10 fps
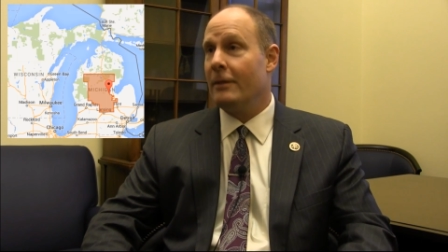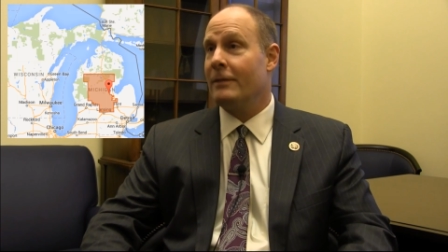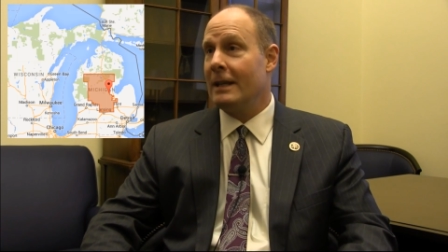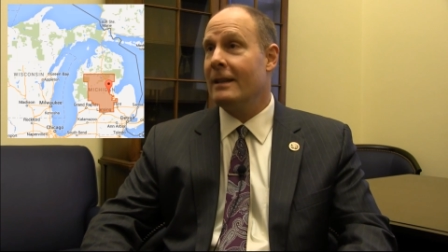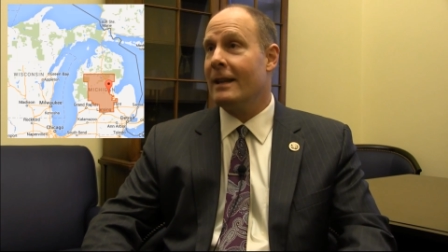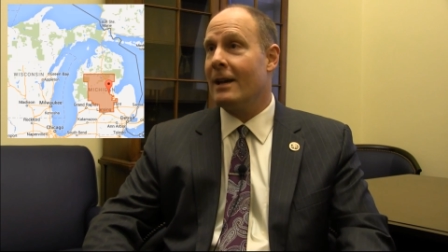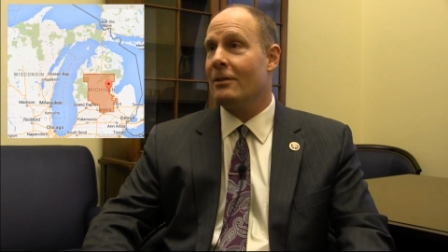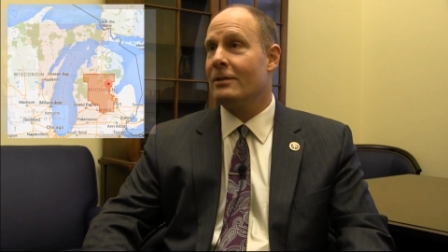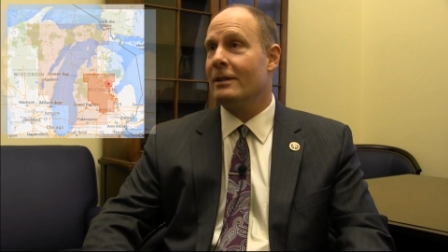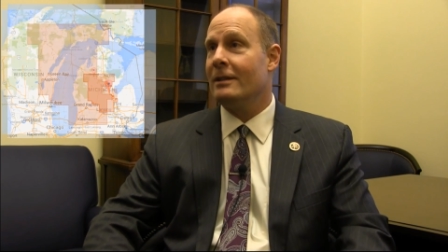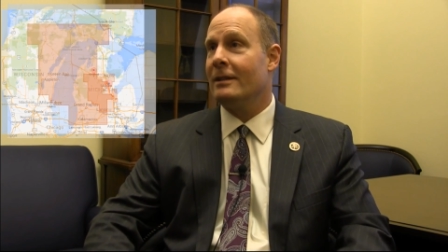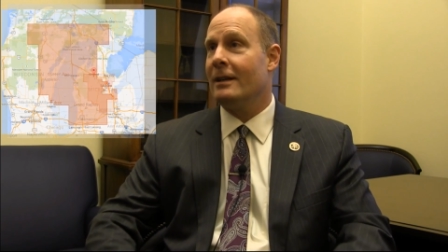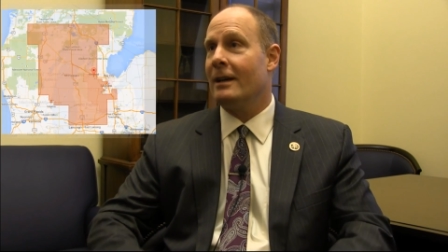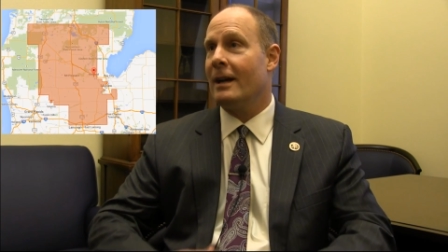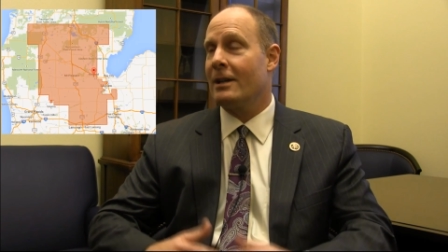15,
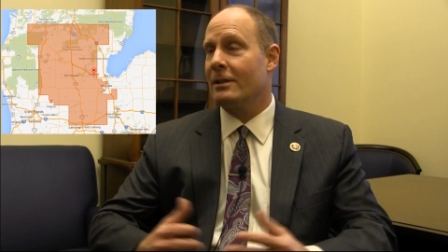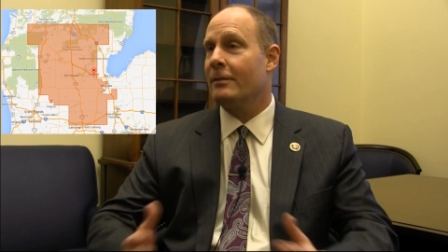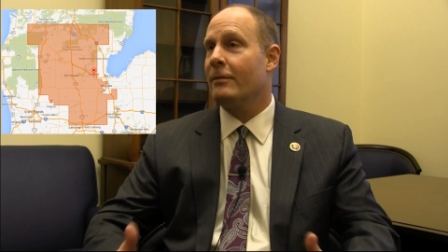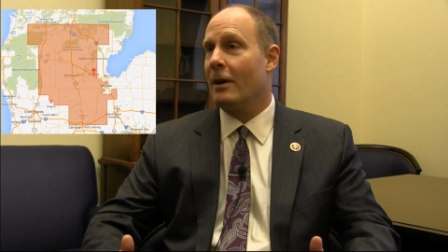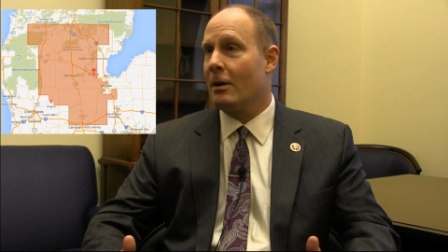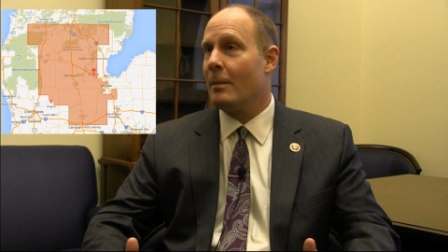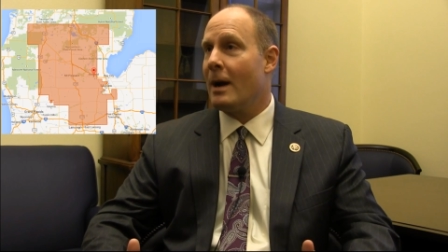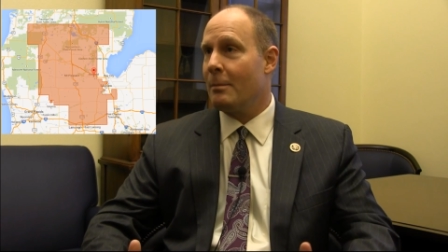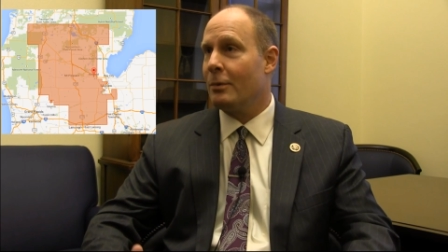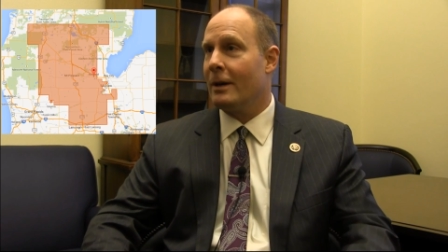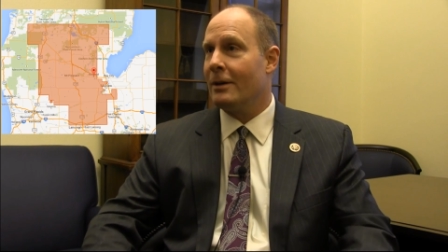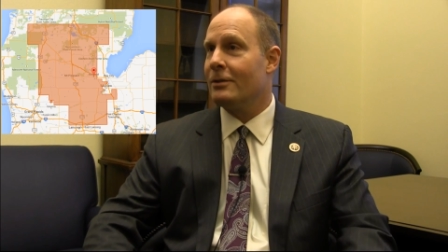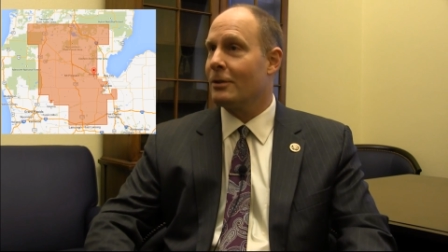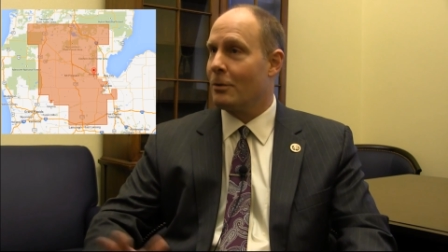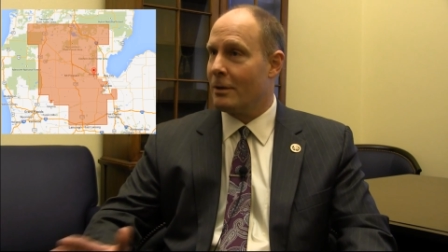uh, actually farm
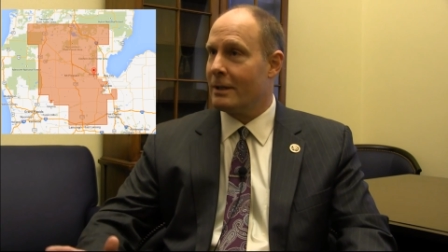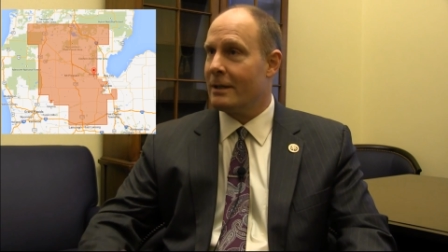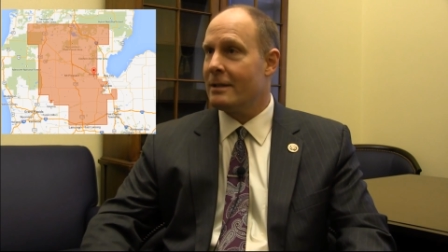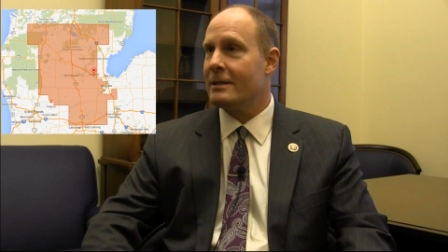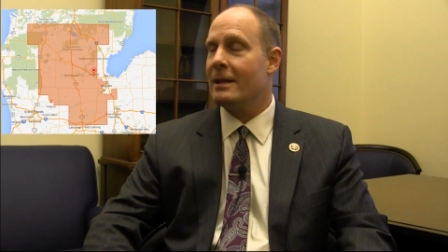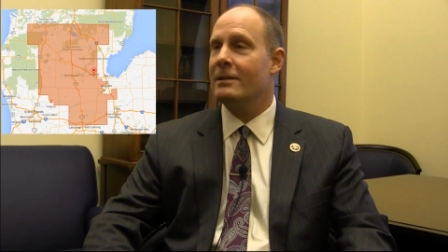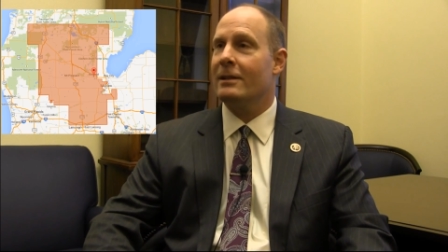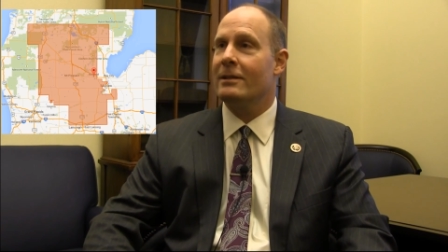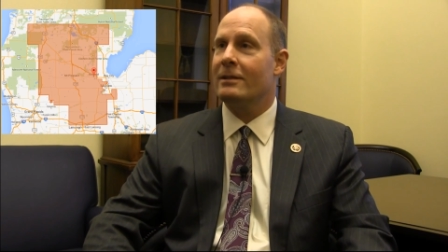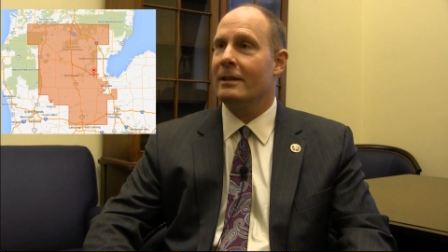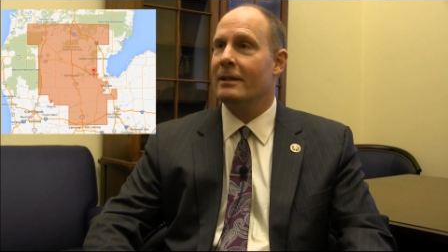operators according to the census.